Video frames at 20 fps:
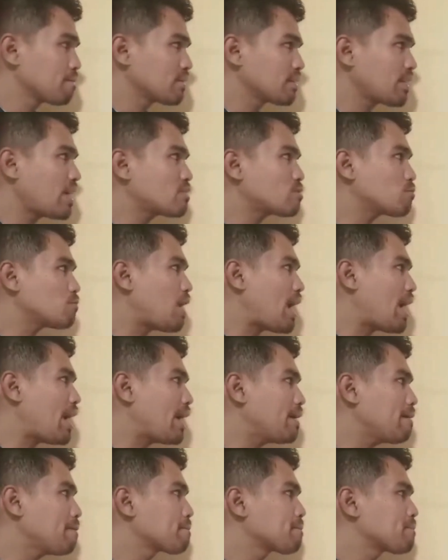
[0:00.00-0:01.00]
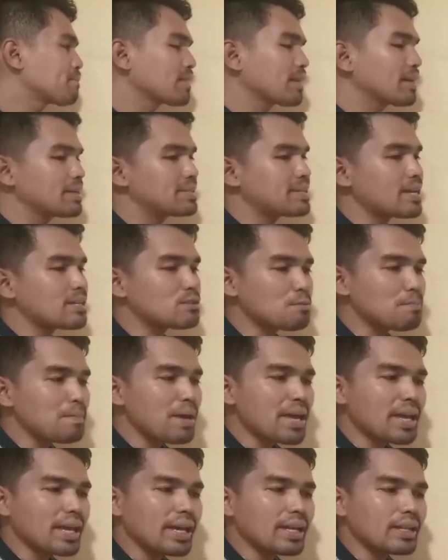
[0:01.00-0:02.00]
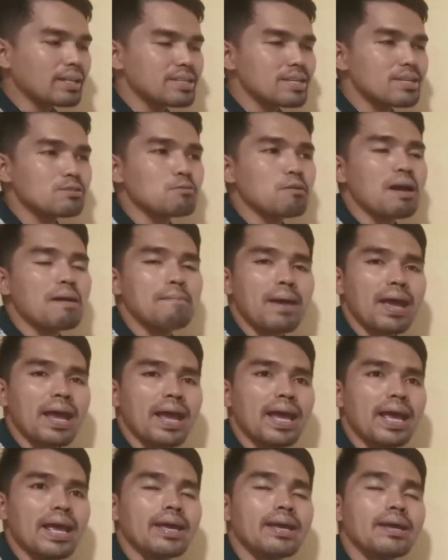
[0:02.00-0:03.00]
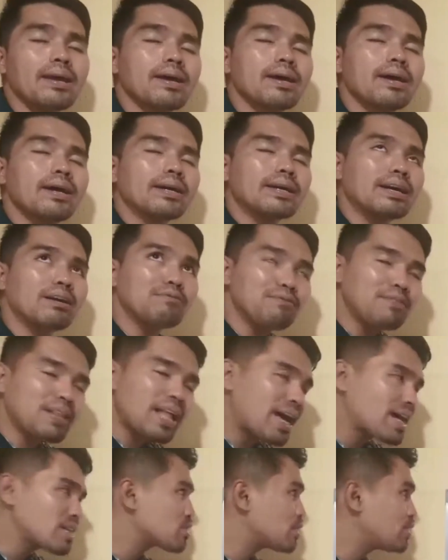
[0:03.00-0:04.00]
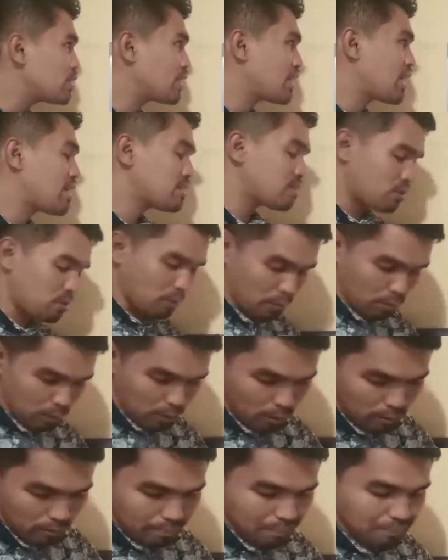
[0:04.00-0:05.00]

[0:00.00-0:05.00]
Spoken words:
That's why, just to make it, just to have a reflection, or as to